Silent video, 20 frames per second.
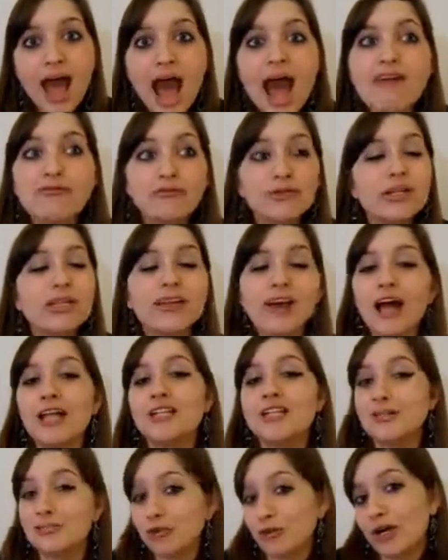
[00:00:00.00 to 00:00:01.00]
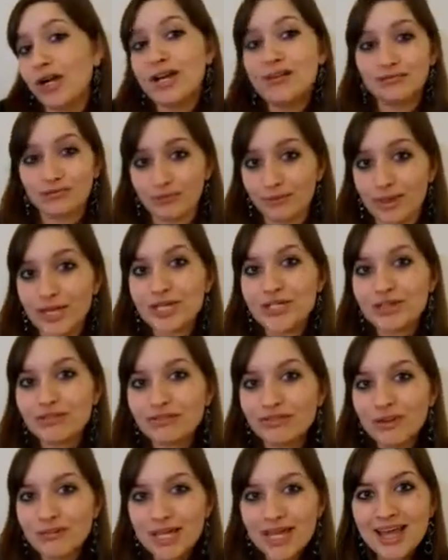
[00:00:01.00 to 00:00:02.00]
I've really gotten some great information
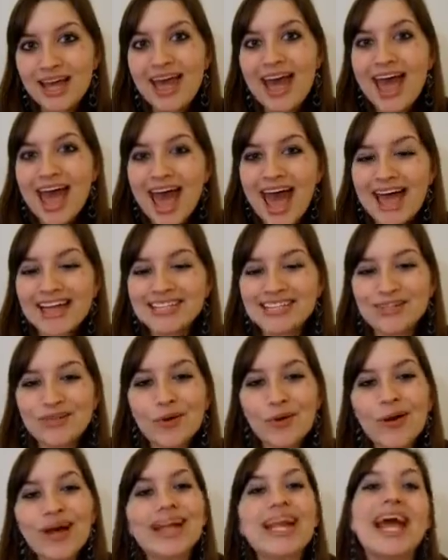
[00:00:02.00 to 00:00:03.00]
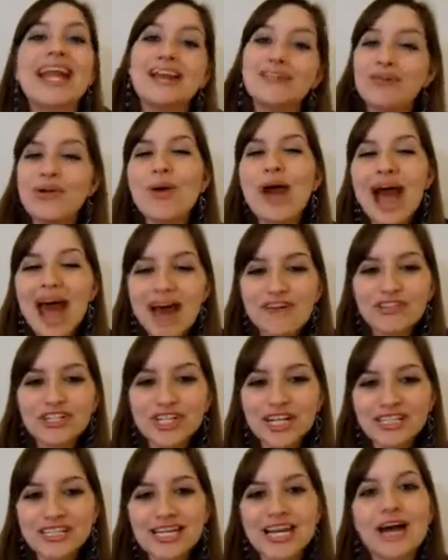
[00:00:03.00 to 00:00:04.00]
from it. And so again, if you haven't
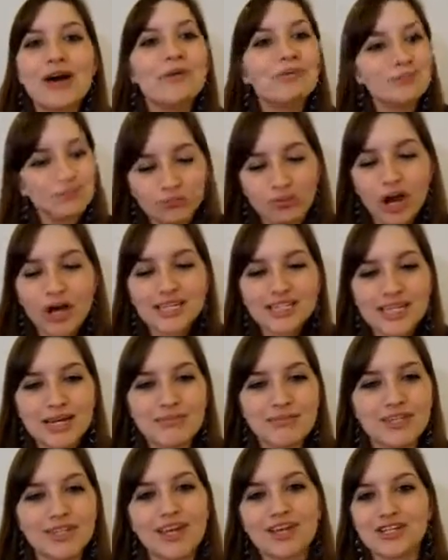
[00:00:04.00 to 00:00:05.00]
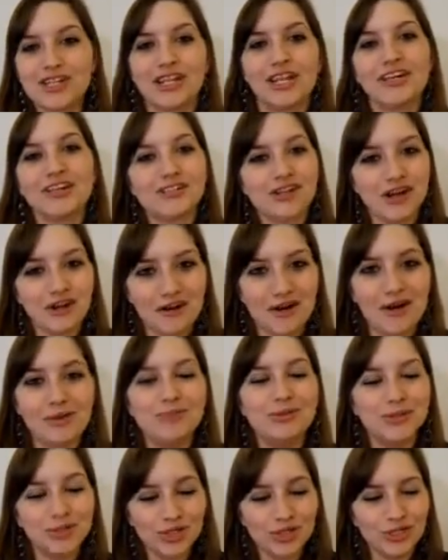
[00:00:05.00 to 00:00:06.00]
checked it out,
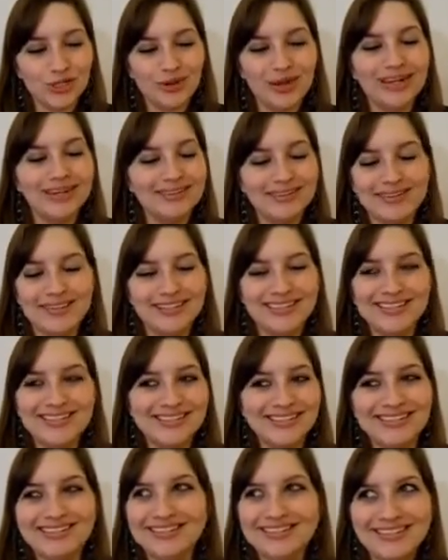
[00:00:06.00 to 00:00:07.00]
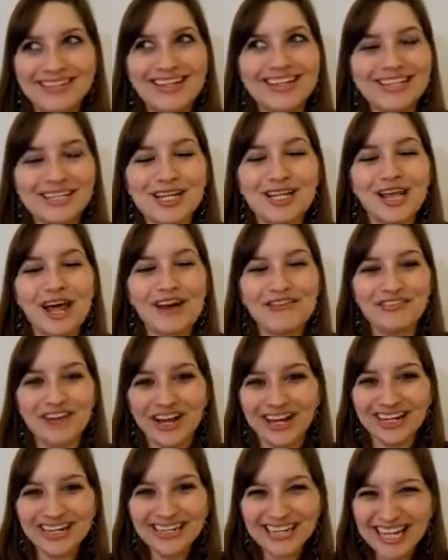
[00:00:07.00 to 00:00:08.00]
prostatemassageclinic.com, you should do it. It's a lot of
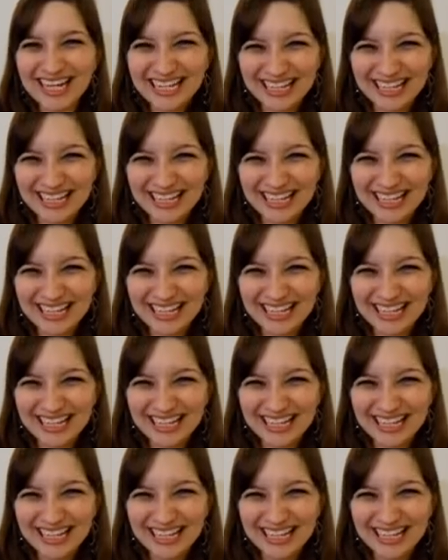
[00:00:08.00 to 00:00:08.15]
fun.